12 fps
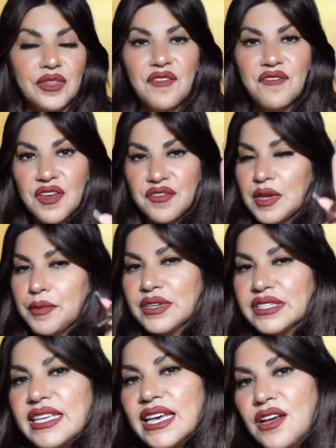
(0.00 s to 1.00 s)
fifty
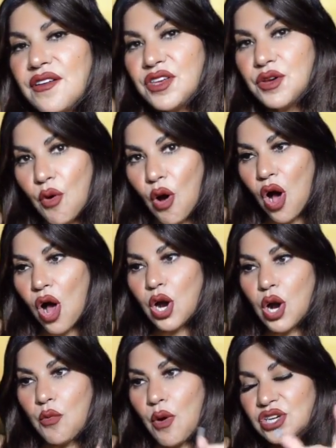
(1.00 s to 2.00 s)
percent of you all
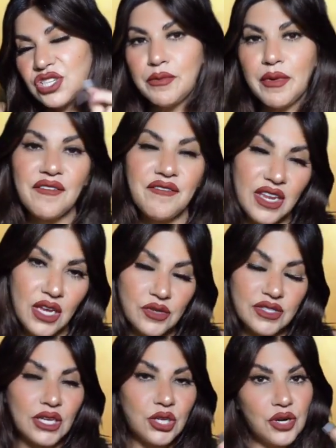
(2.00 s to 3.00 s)
are watching my
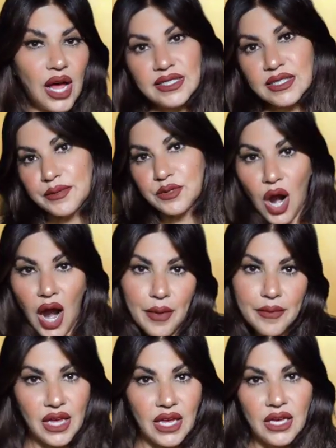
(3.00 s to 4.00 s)
videos and you're not
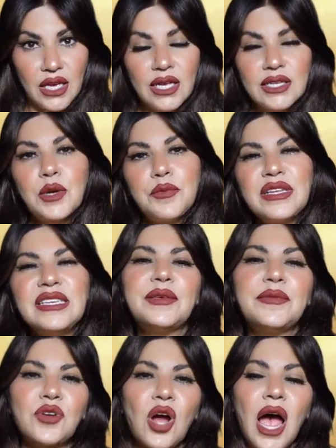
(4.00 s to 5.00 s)
subscribing. So please
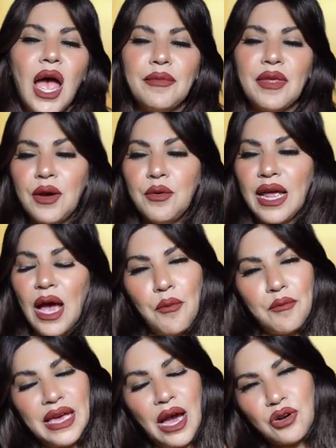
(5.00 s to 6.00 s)
subscribe. It would help
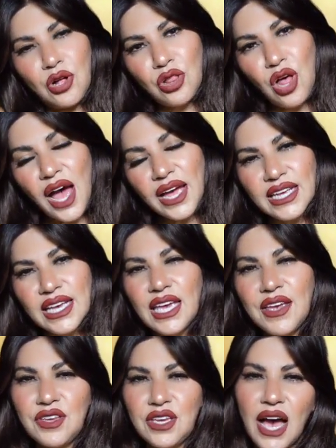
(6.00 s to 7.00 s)
me out a lot
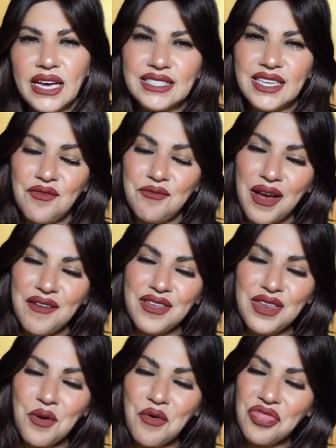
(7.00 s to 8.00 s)
if you guys give my
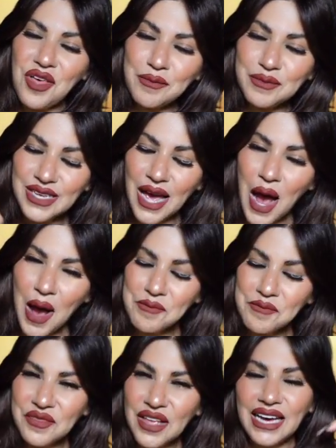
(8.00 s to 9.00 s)
video a thumbs
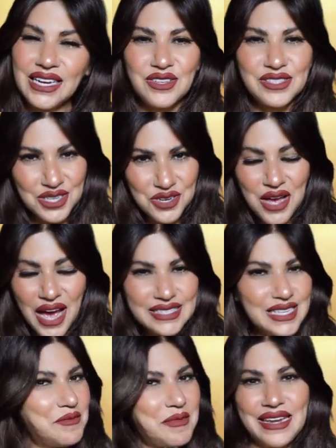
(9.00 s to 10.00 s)
up. And I'll see you guys
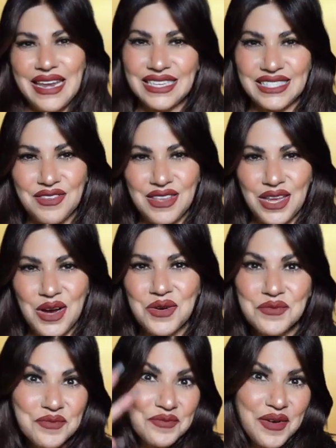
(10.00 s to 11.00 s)
in my next video.
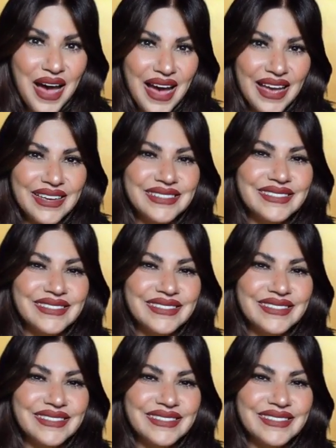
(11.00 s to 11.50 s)
Bye.